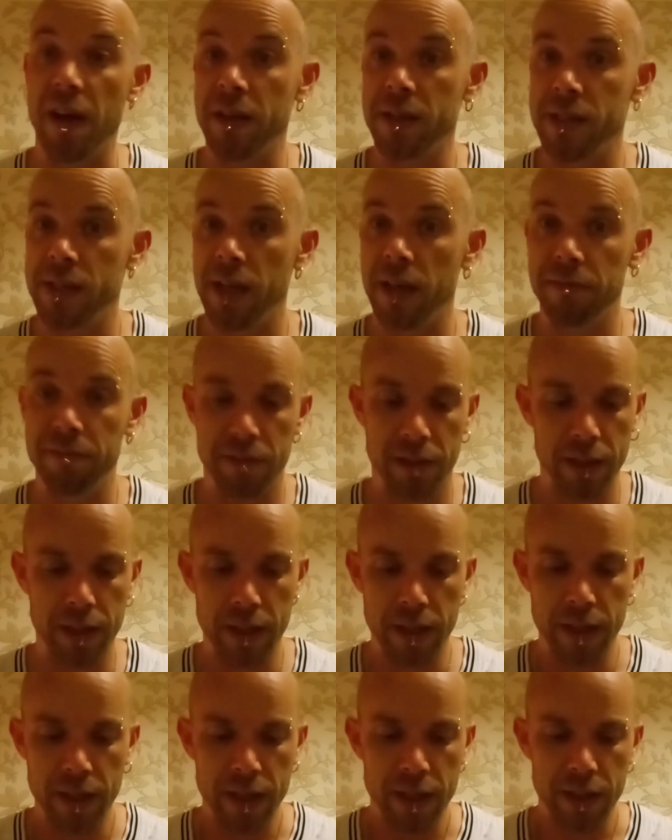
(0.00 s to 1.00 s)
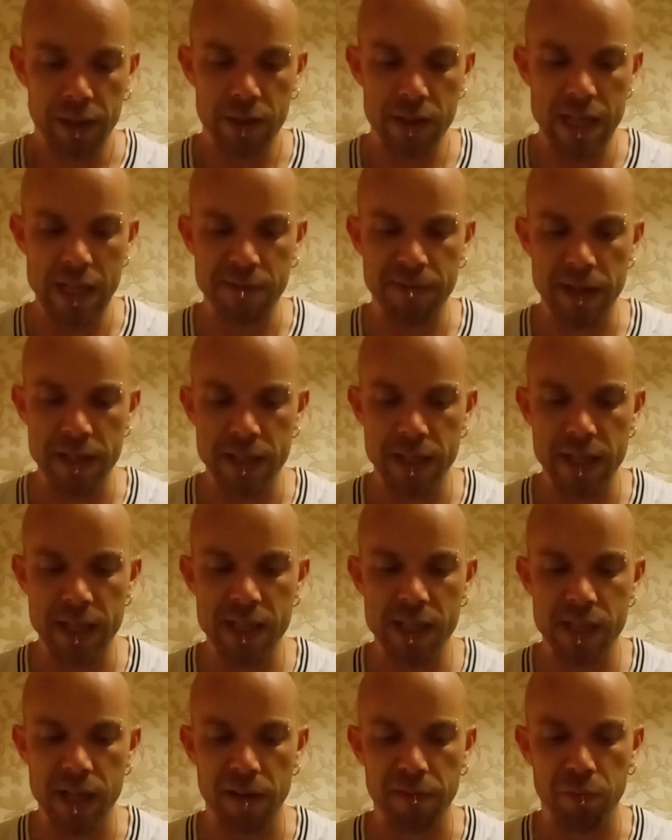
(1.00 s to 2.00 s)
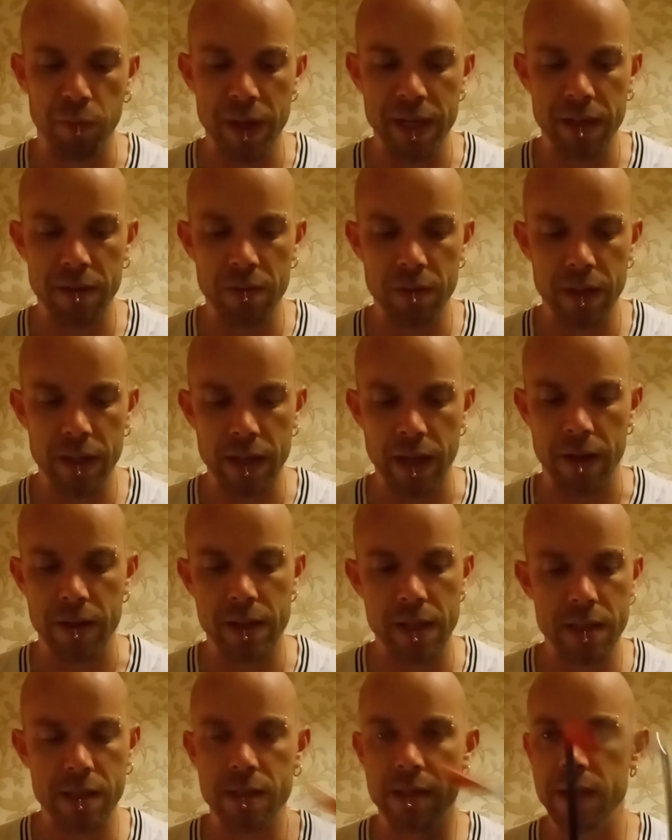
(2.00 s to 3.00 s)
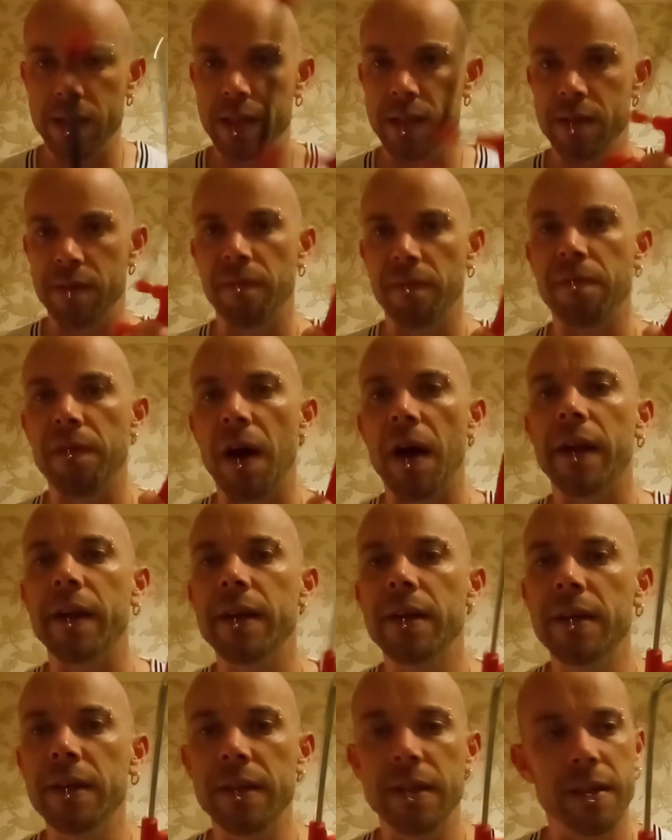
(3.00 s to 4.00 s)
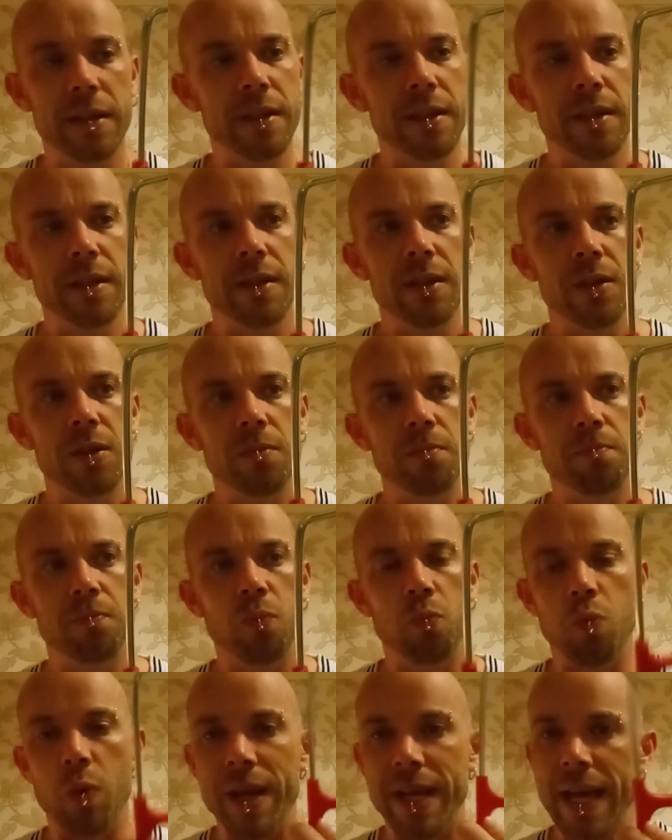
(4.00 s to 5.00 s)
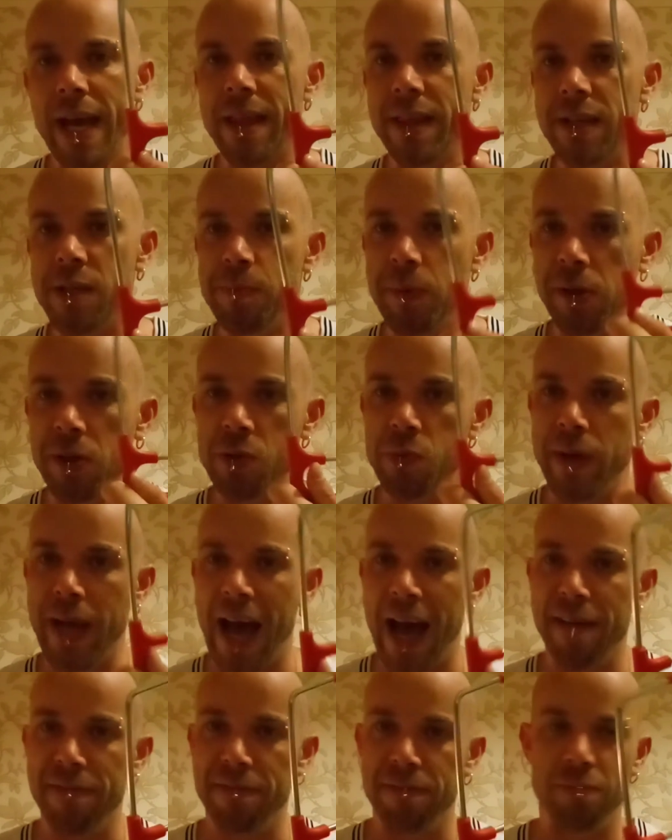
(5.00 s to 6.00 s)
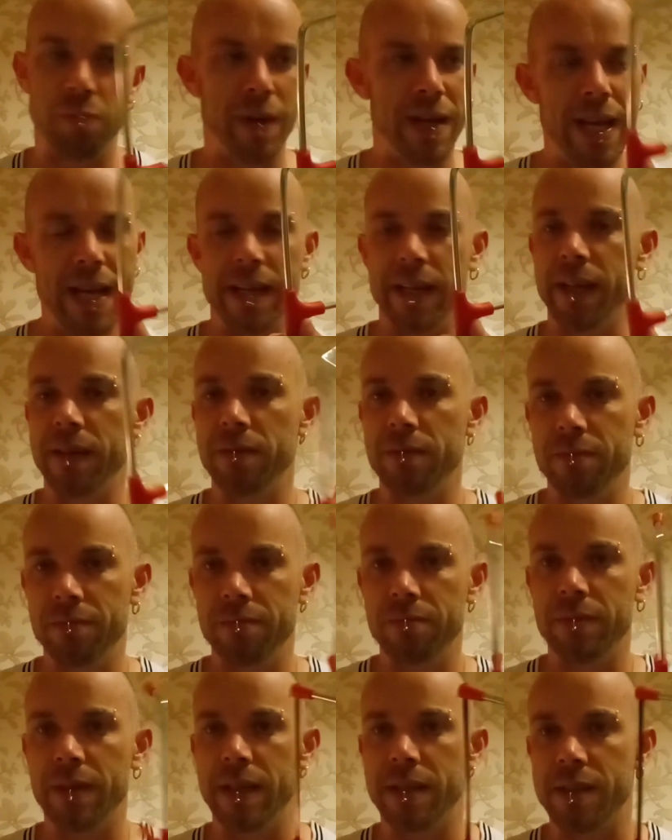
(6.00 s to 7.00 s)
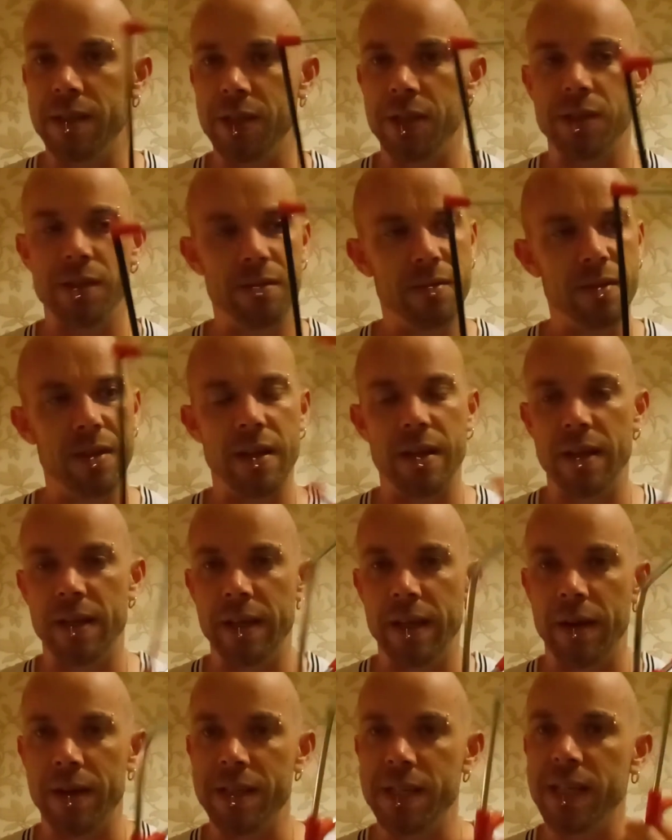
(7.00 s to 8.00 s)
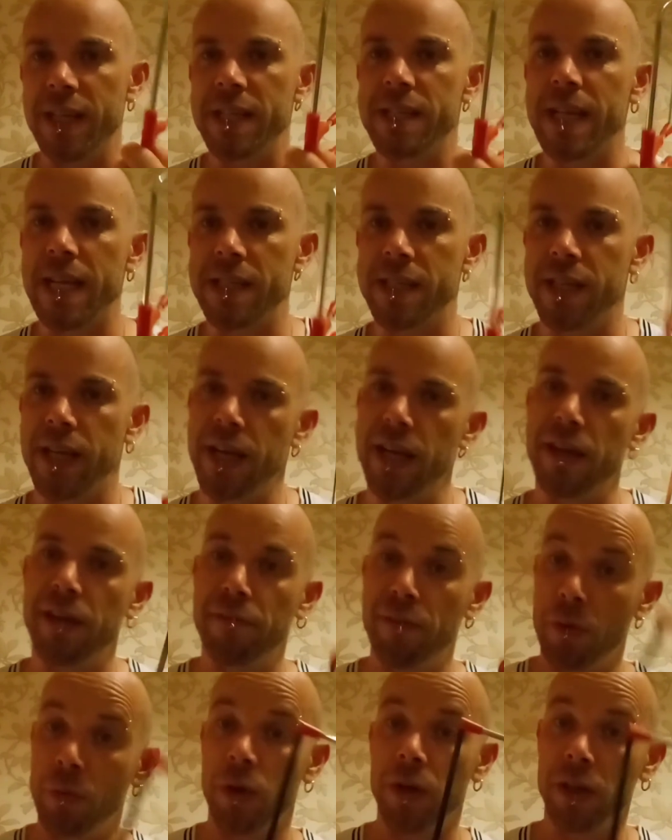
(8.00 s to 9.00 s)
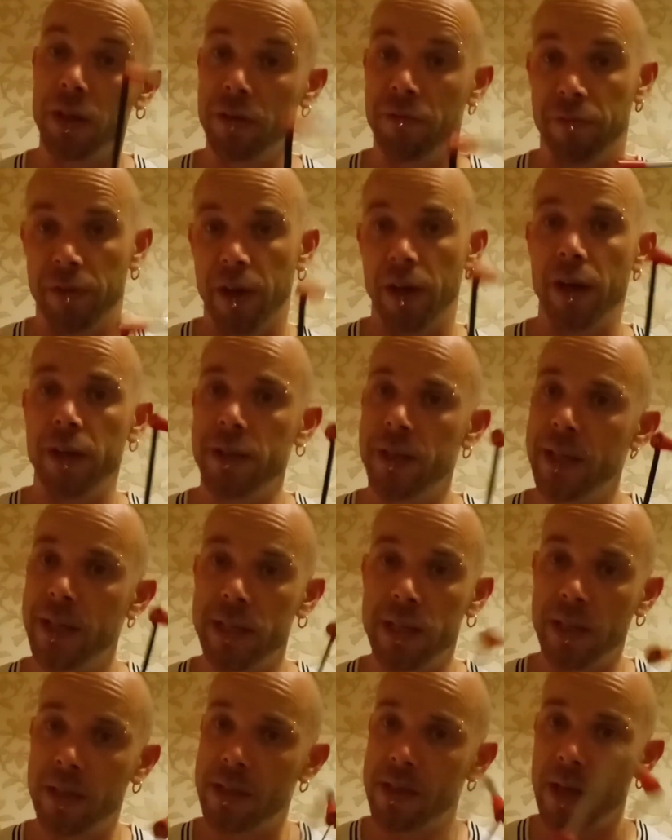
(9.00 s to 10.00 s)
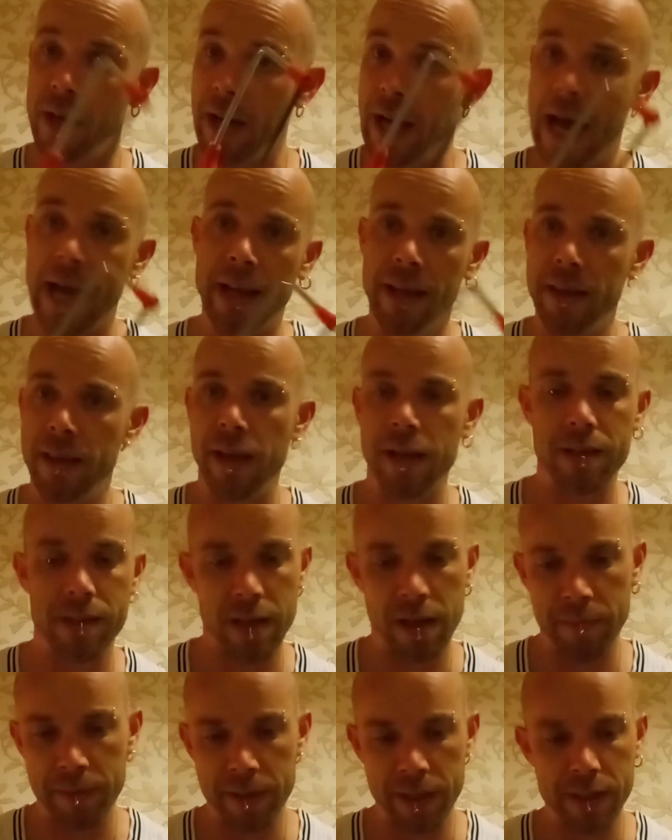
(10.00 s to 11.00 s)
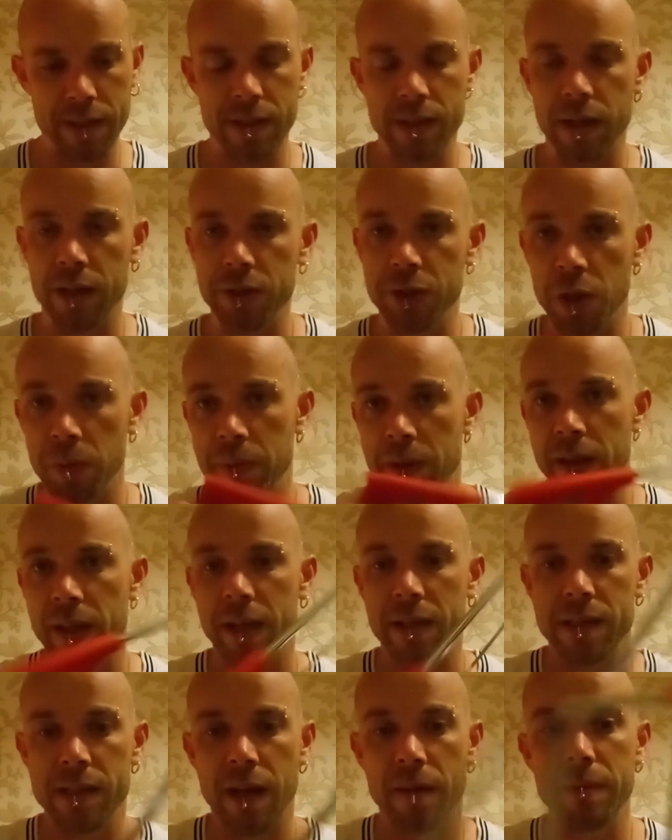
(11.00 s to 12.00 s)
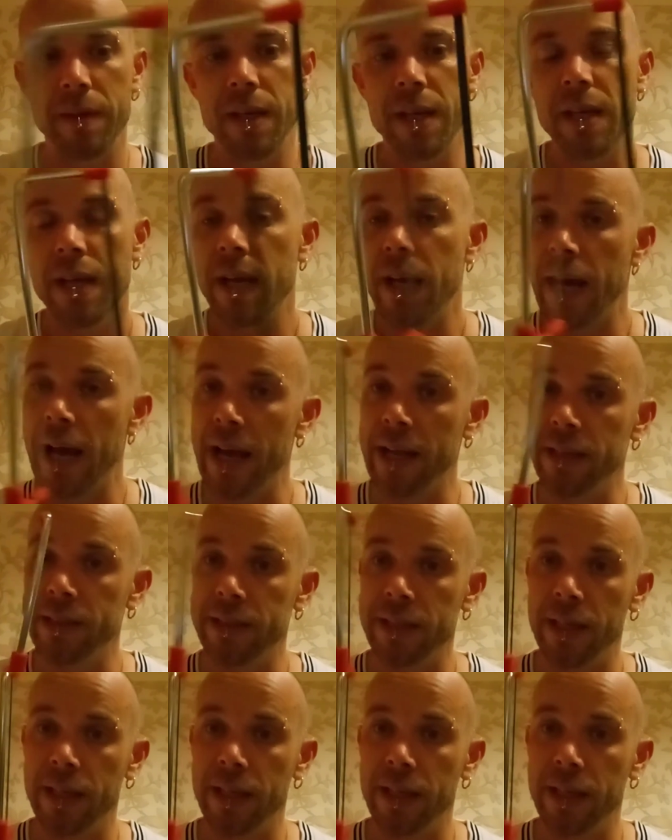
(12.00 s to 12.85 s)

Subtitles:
stuff. Because let's face it, this stuff, this isn't fun. We get this because we need it. It's just it's a necessity. If you want to convert, you need to start hacking things up, you need to start chopping things up, and